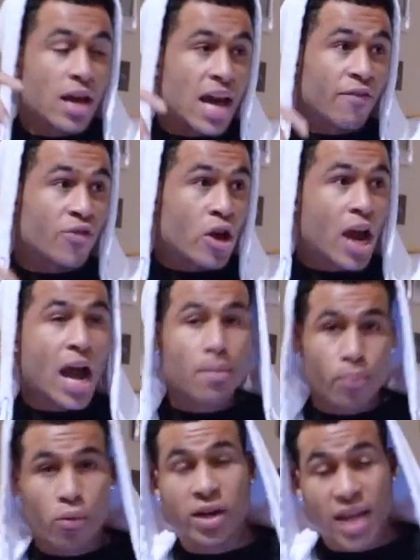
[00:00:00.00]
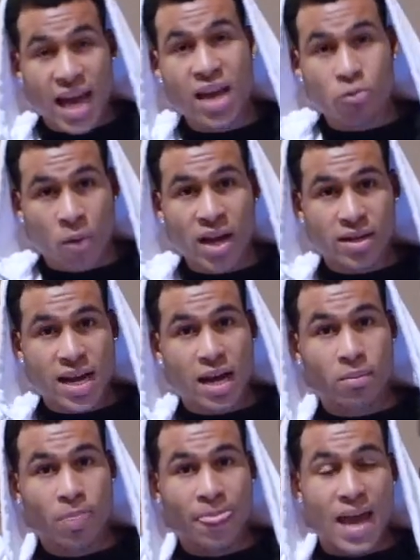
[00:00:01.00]
If they're at point A right now,
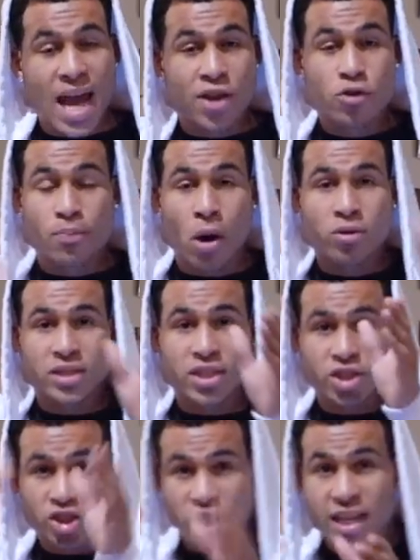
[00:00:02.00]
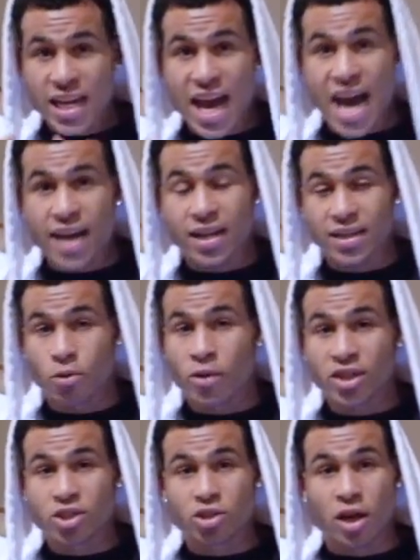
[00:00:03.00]
and you post a shitty ad like the one
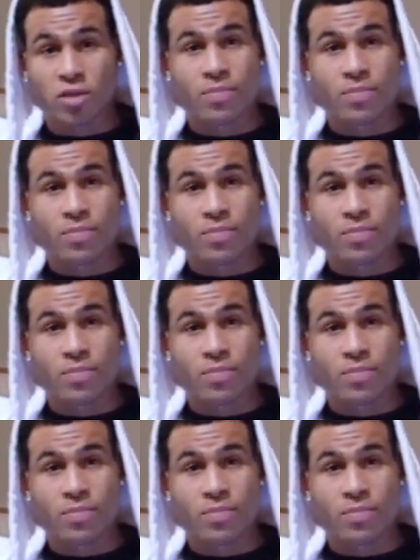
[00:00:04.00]
I just talked